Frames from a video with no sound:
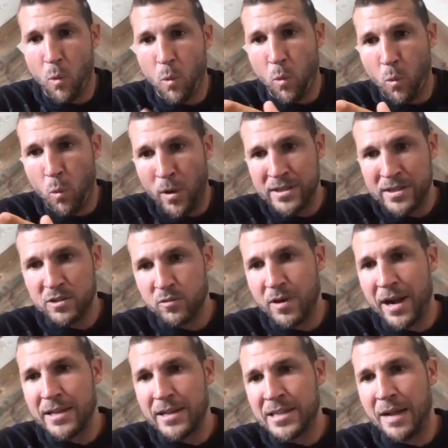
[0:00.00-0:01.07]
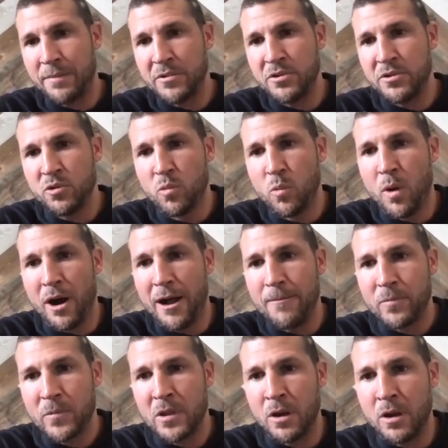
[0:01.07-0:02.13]
when's the right time to do
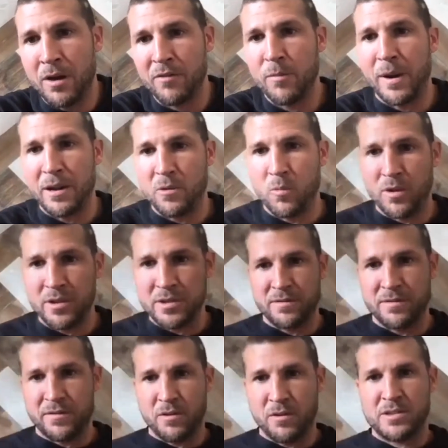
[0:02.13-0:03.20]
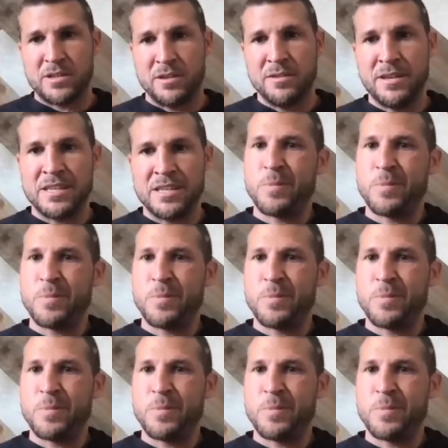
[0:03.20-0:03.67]
what. Everybody wants to focus on this,